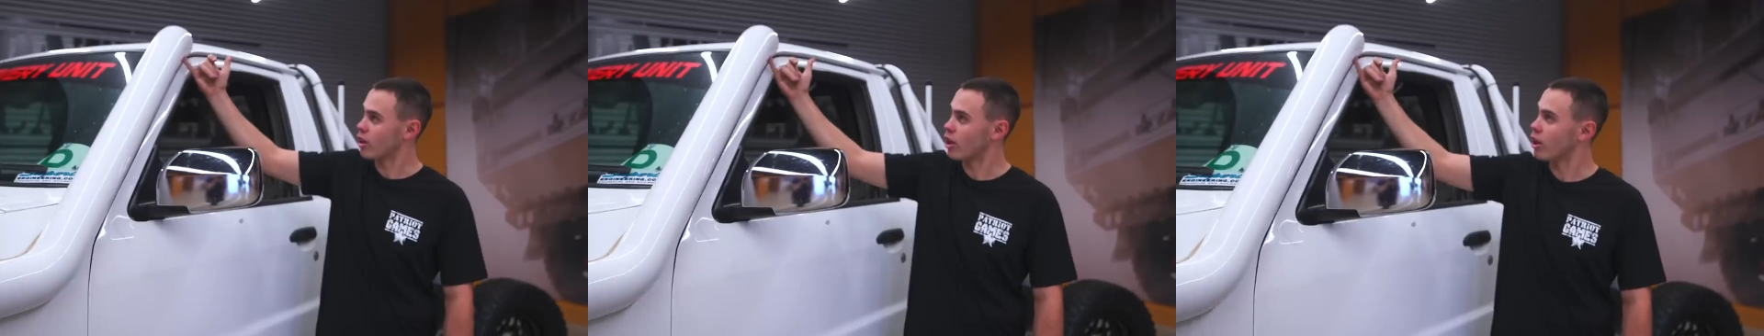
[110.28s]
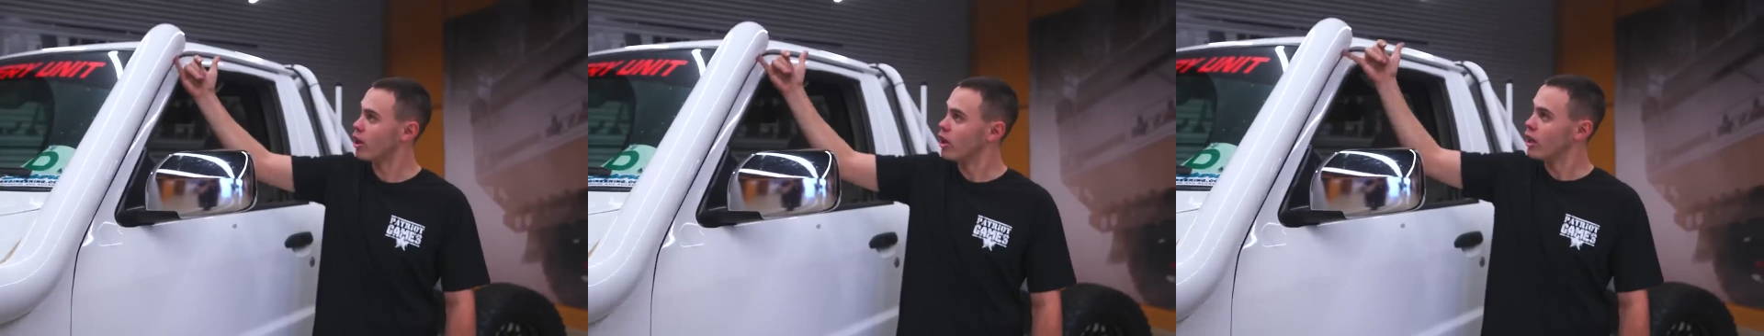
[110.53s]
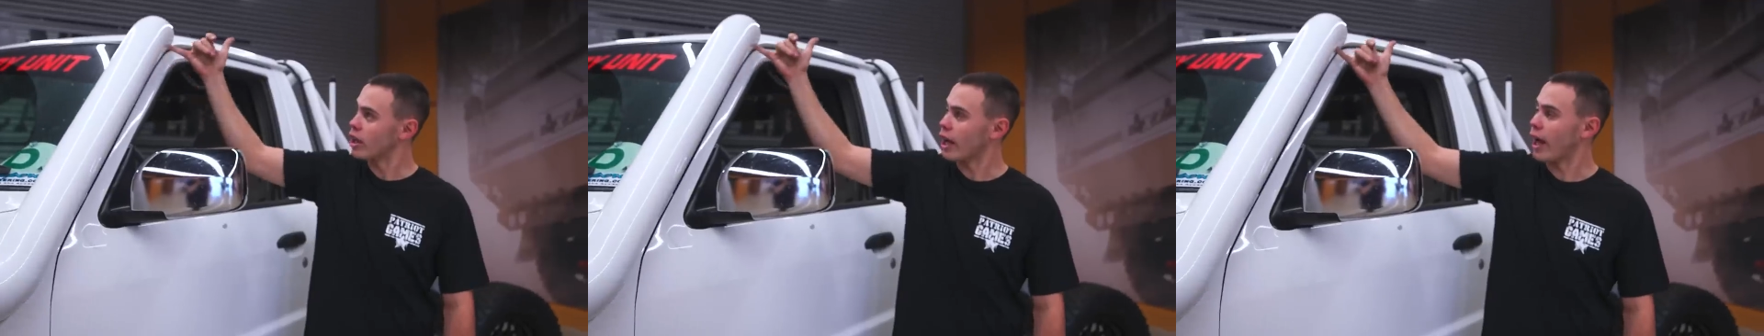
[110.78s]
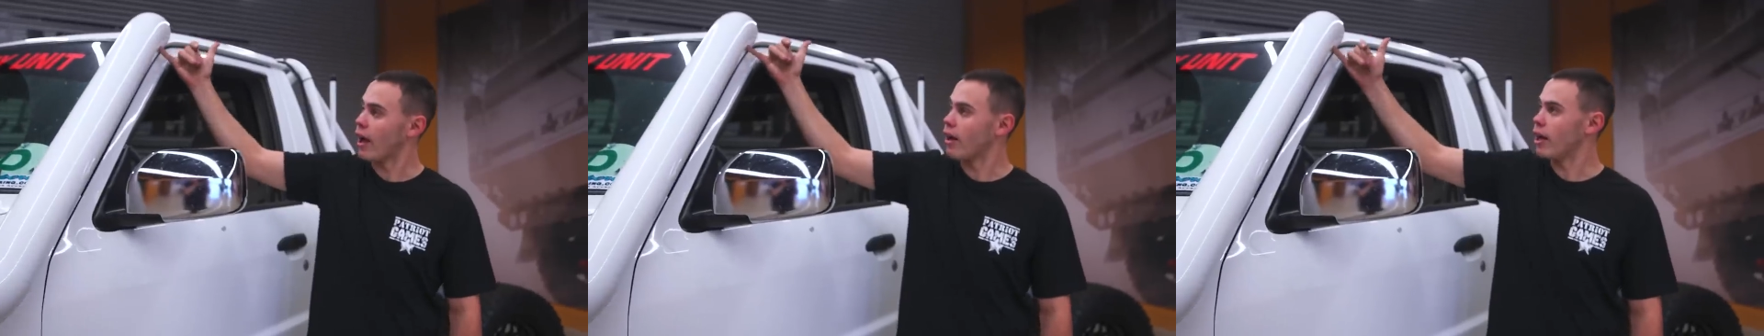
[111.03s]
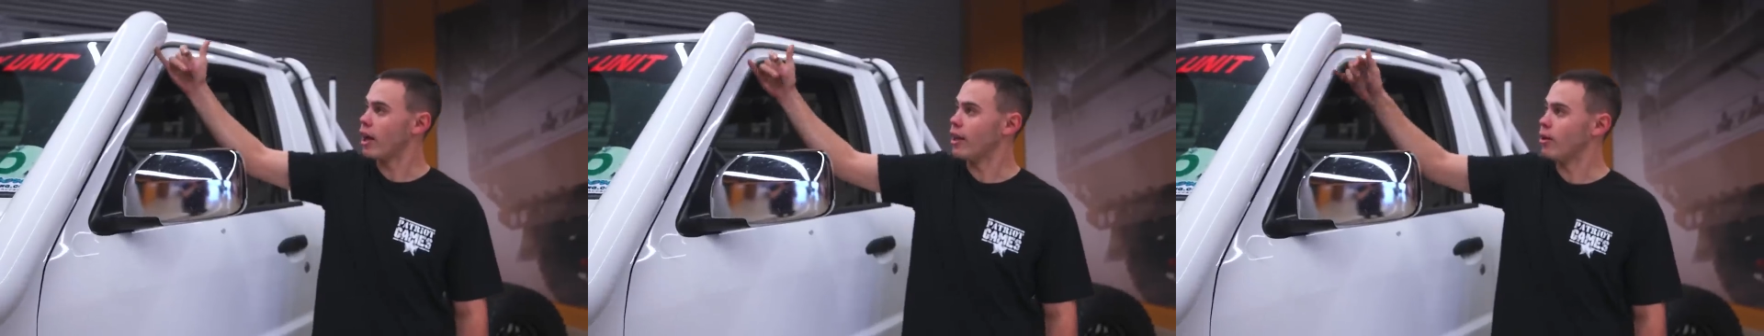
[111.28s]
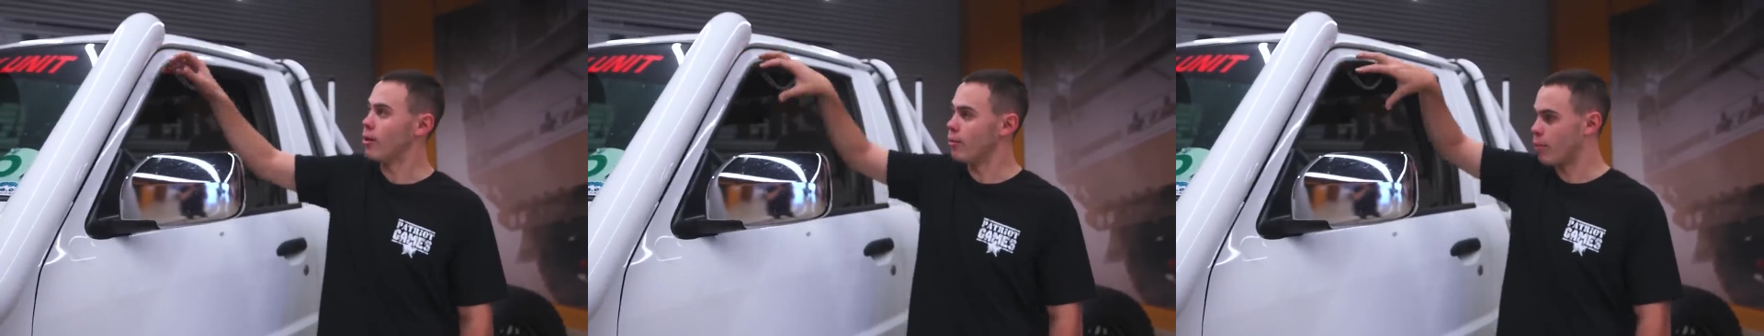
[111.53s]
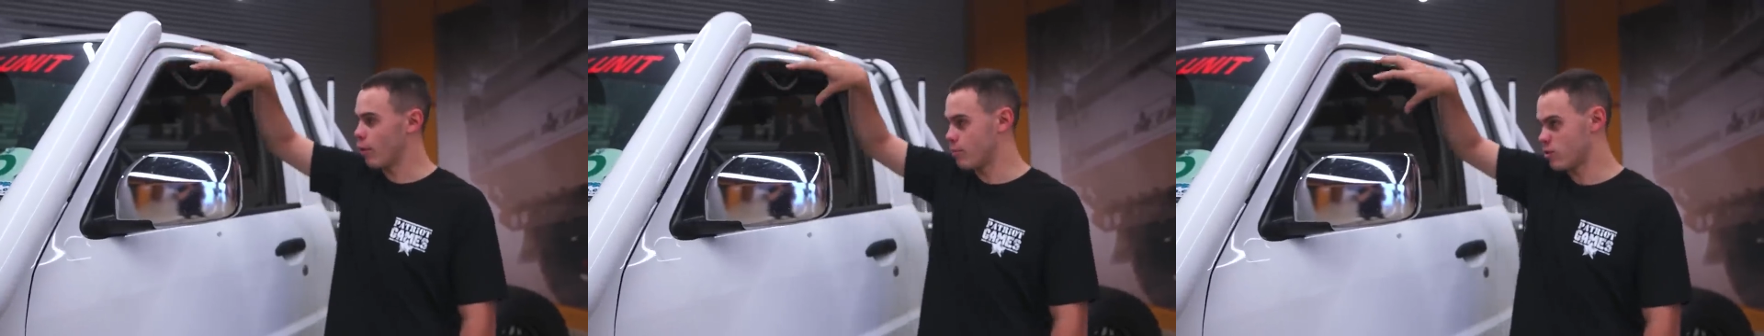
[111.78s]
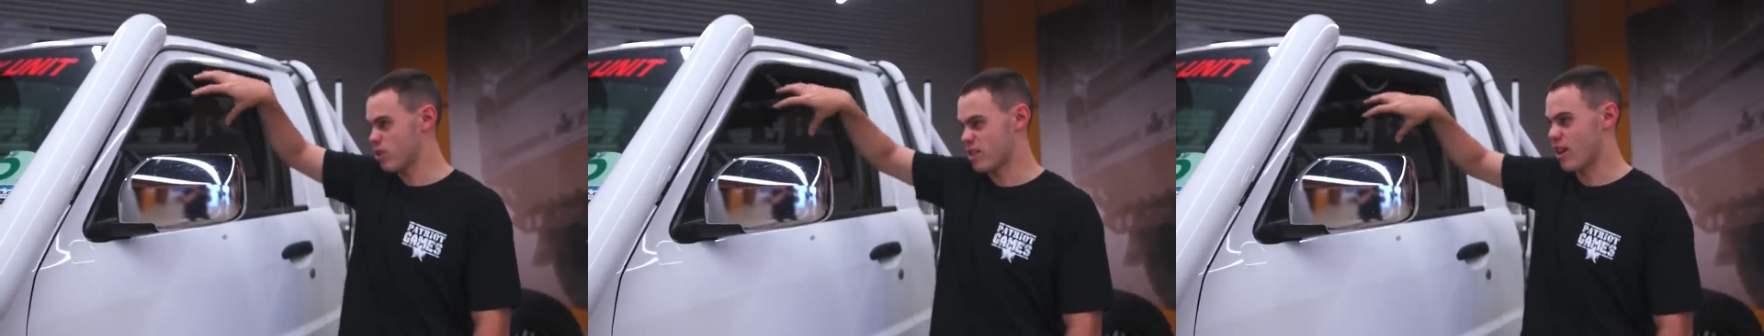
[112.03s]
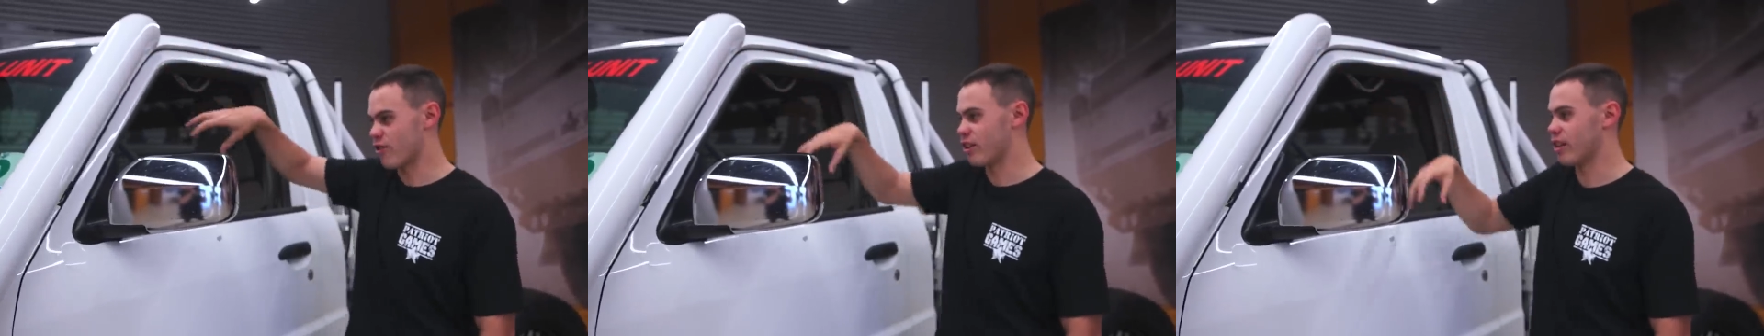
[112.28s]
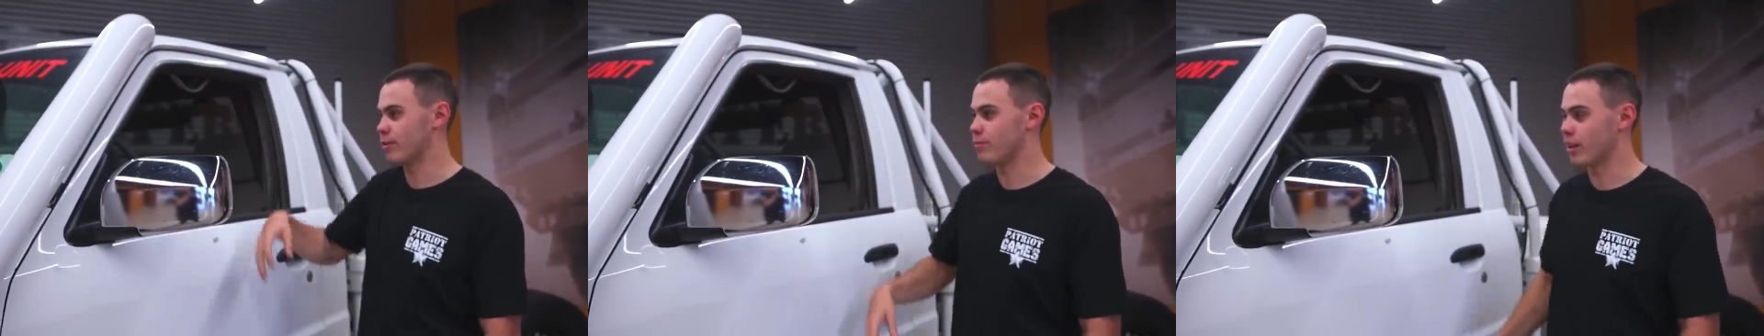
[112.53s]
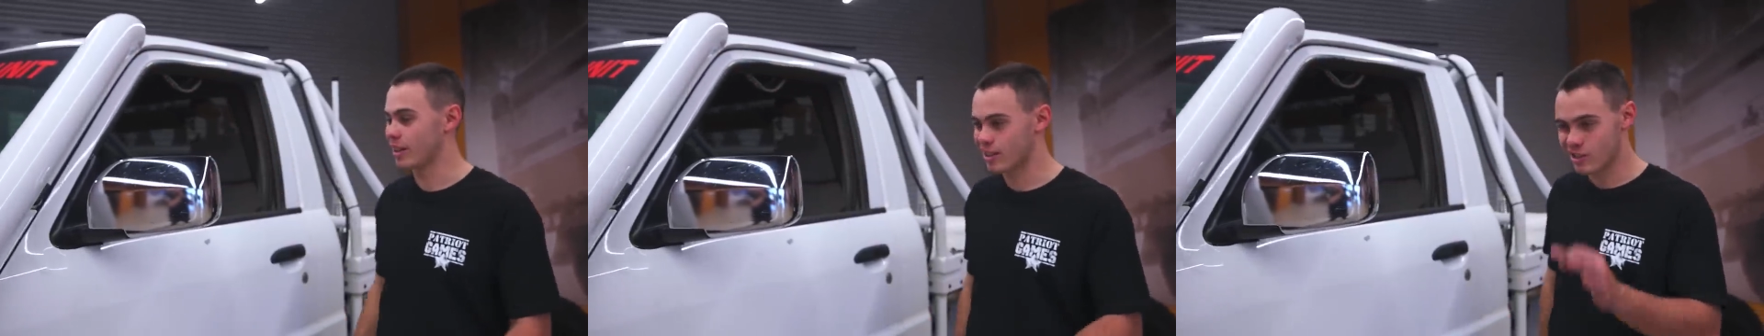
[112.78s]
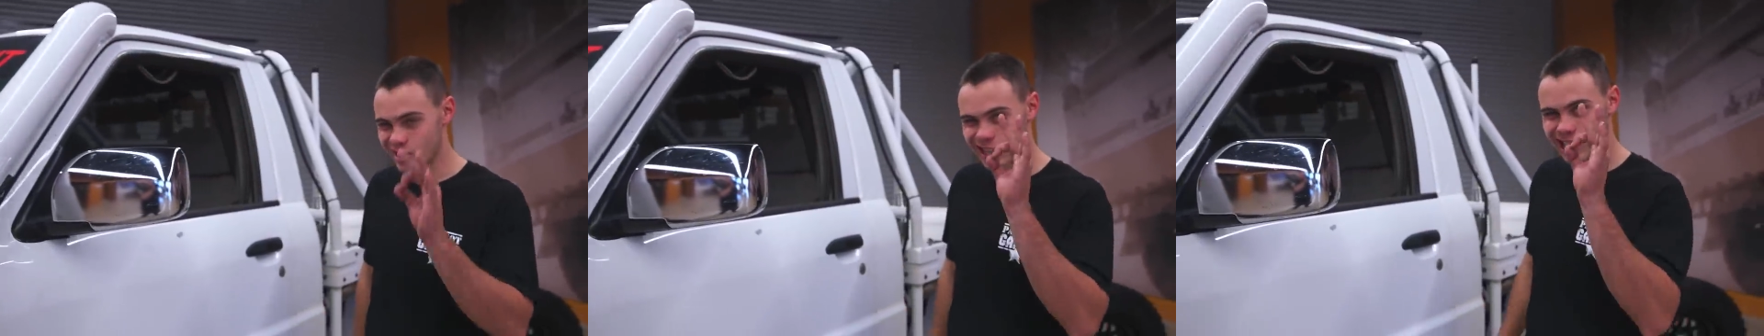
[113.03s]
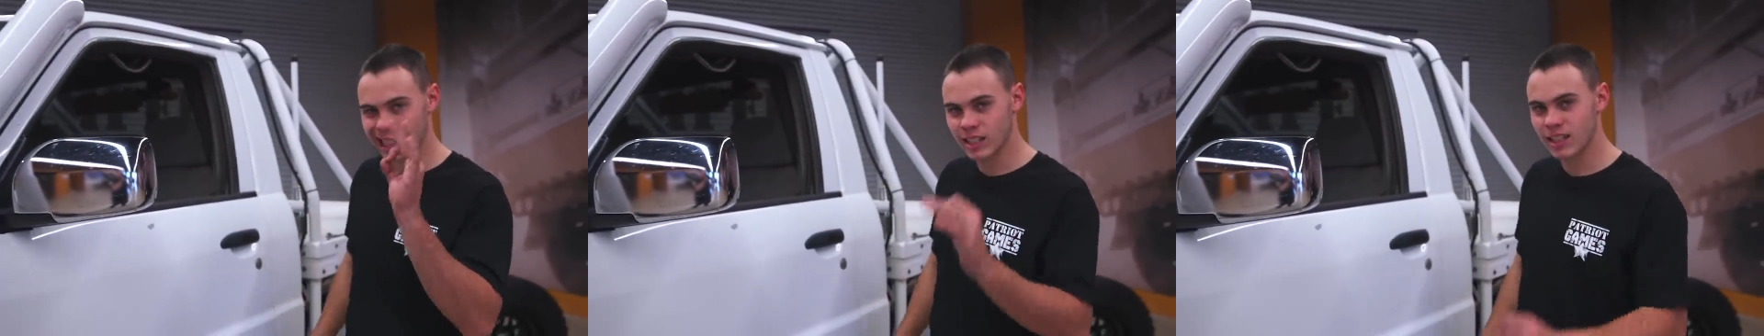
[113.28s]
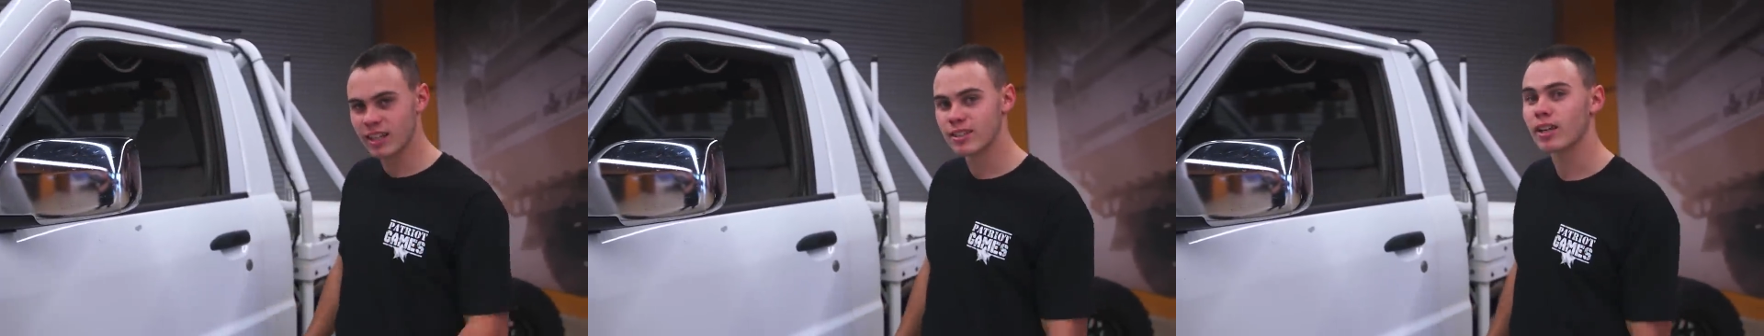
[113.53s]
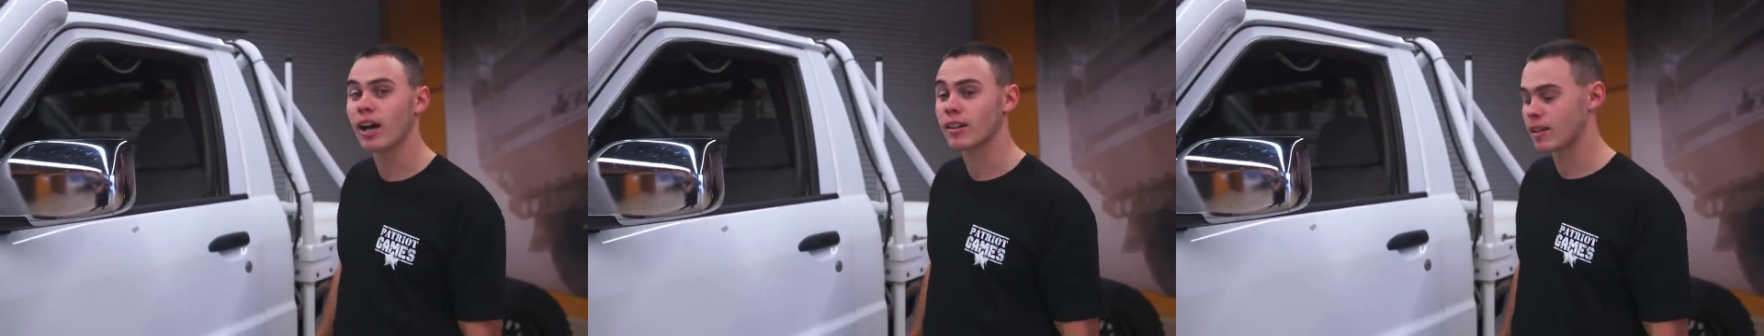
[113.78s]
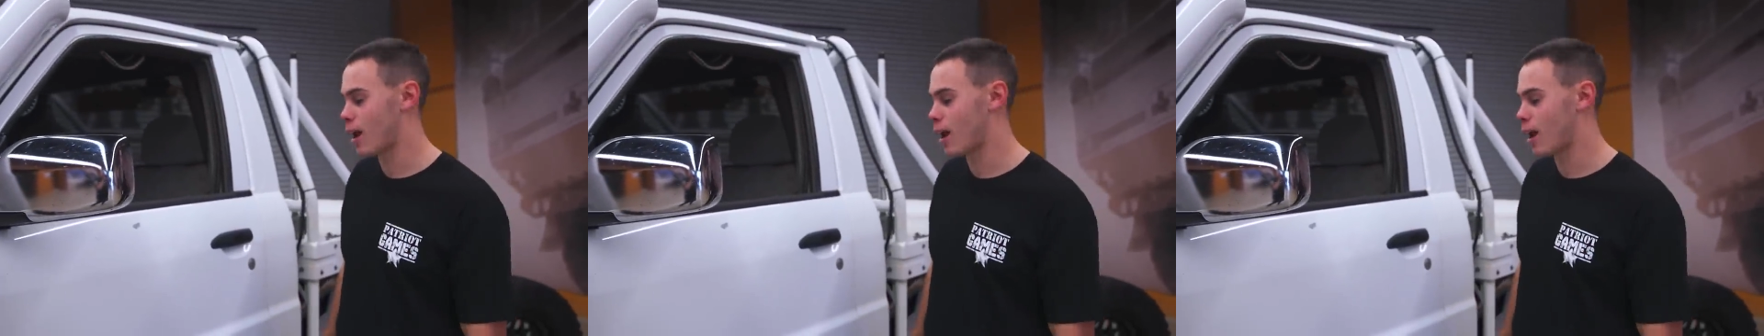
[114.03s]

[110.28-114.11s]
the cutout in the bottom just to get really bloody just packed